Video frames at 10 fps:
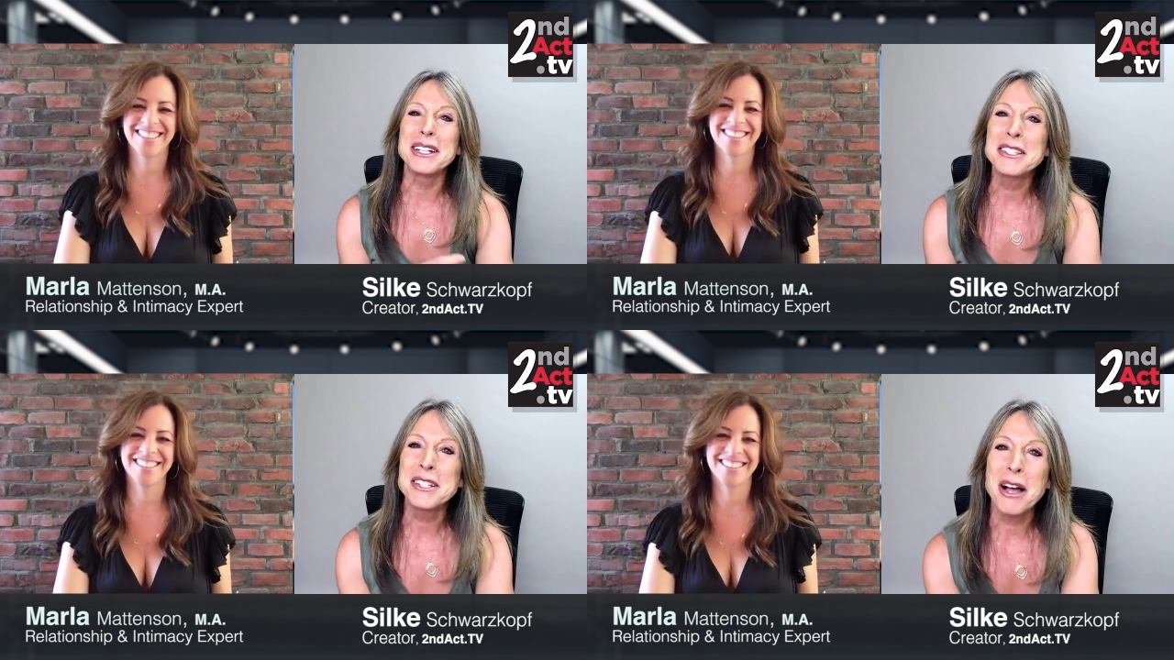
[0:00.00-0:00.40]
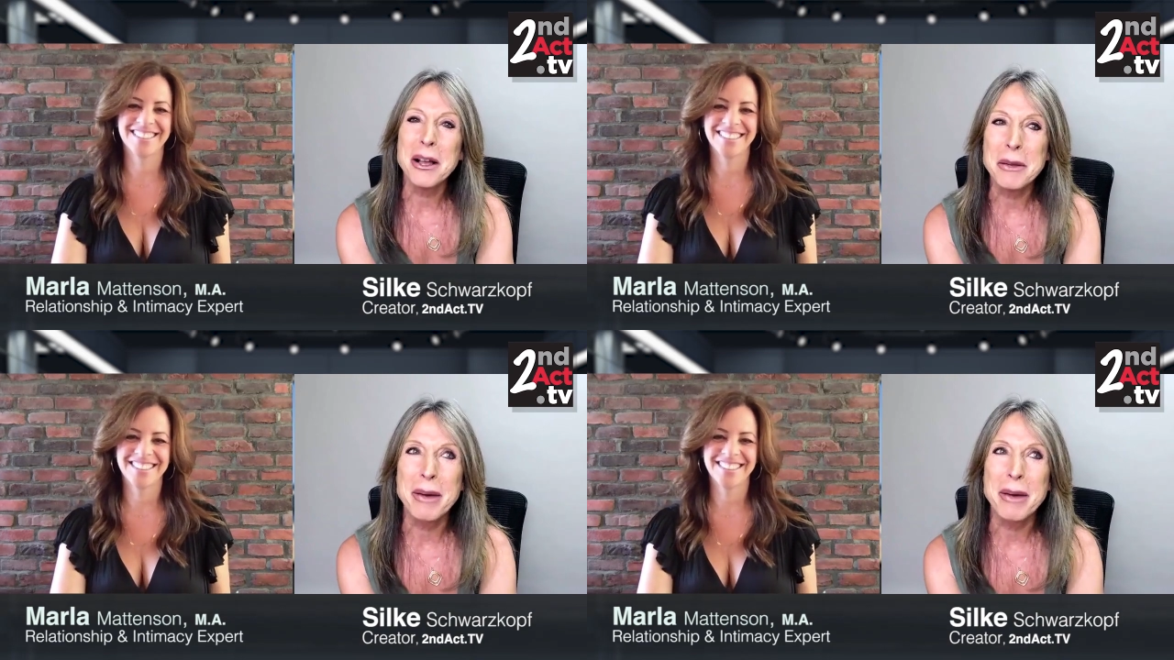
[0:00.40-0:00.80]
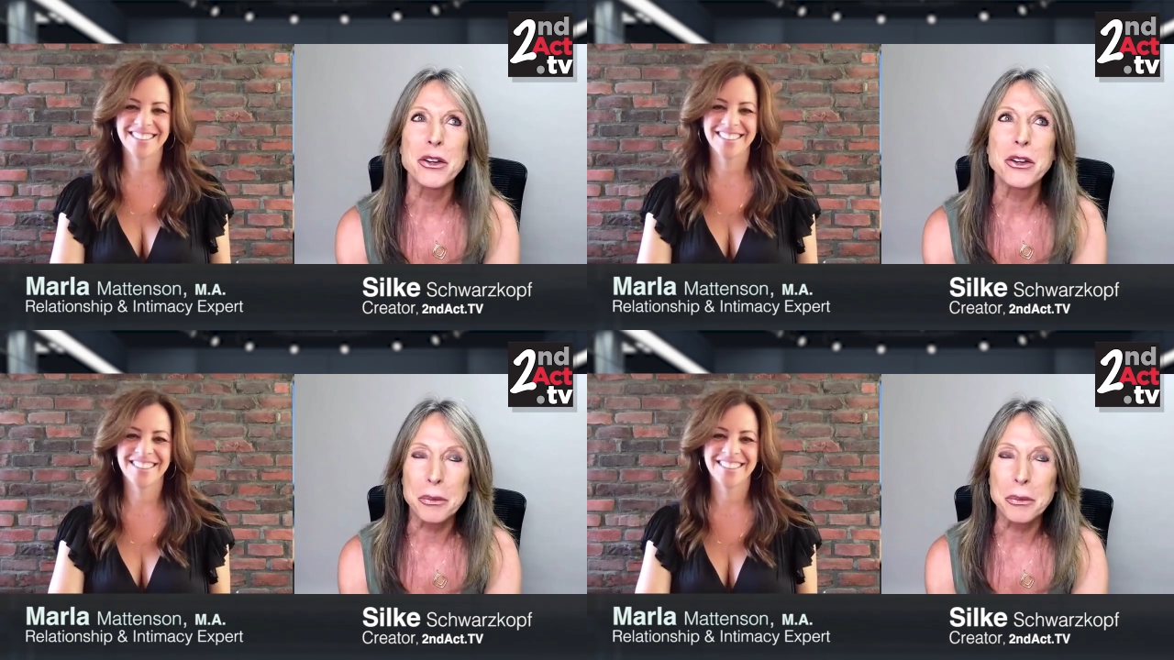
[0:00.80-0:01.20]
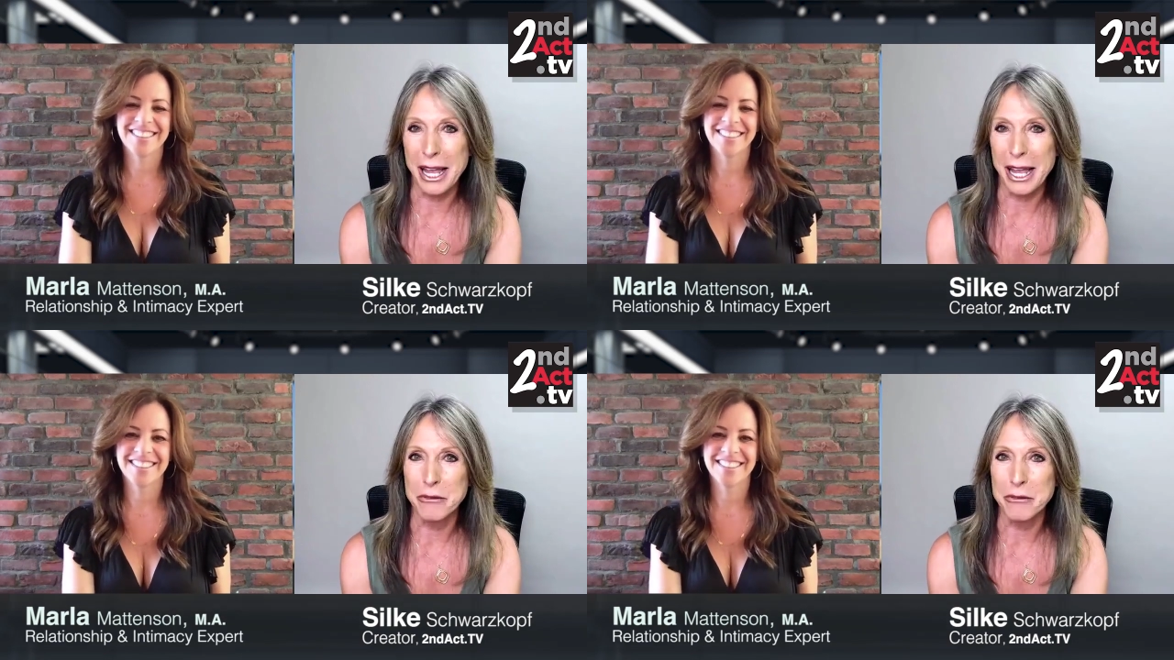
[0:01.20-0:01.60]
Speaker 1: let's talk about your
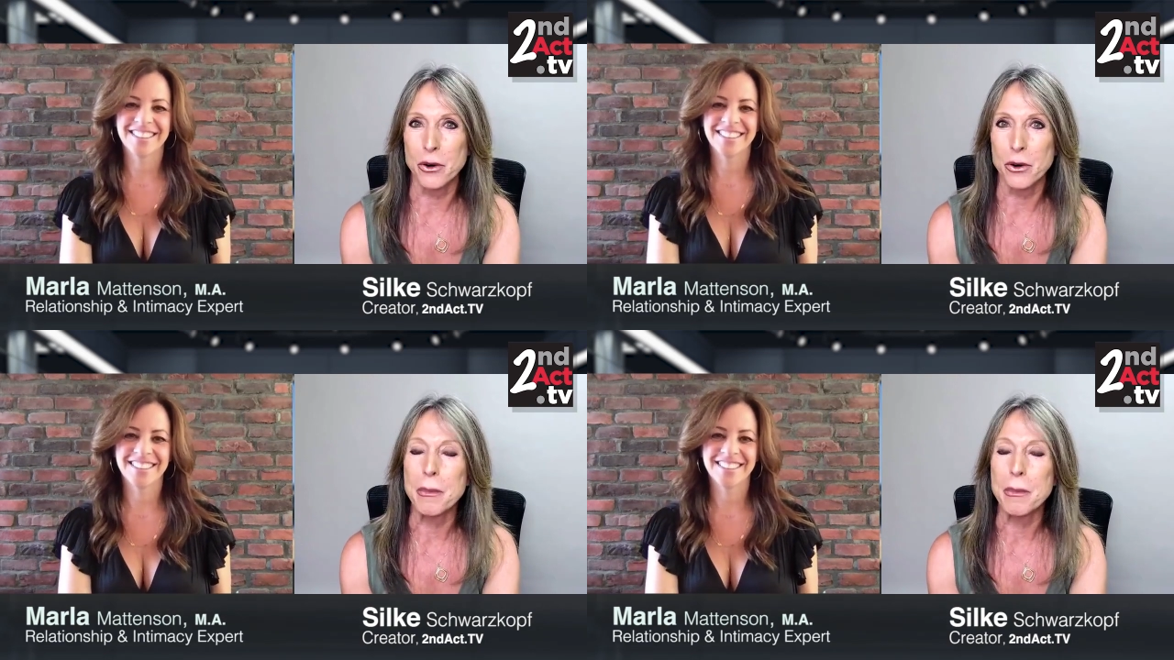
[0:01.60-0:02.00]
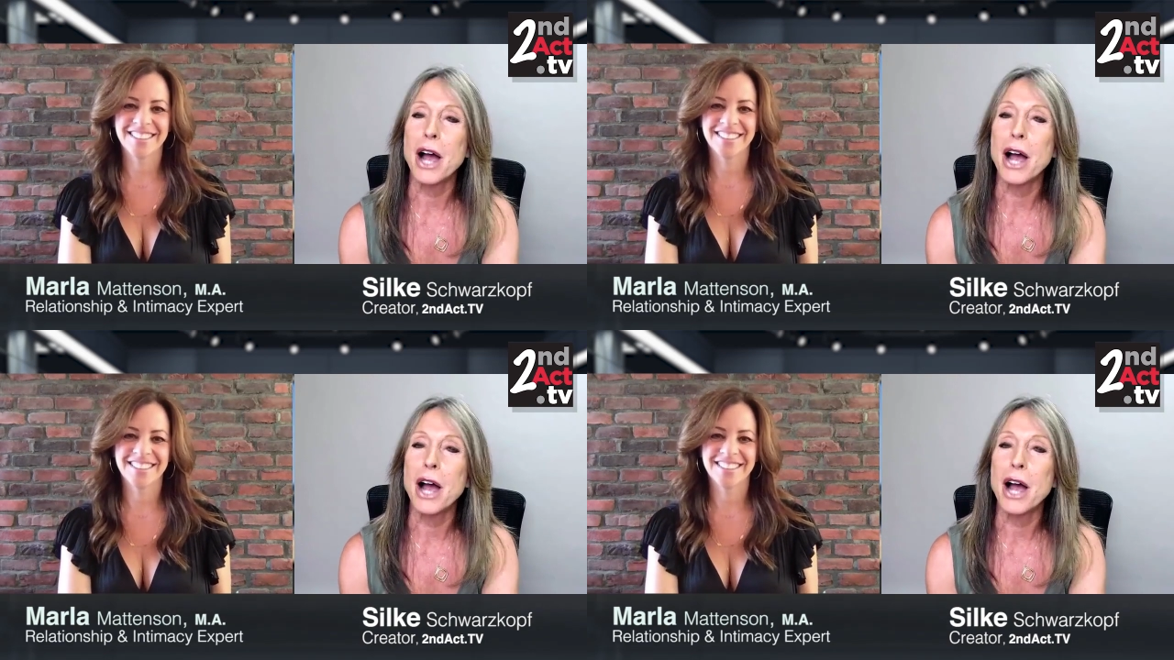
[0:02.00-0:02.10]
platform,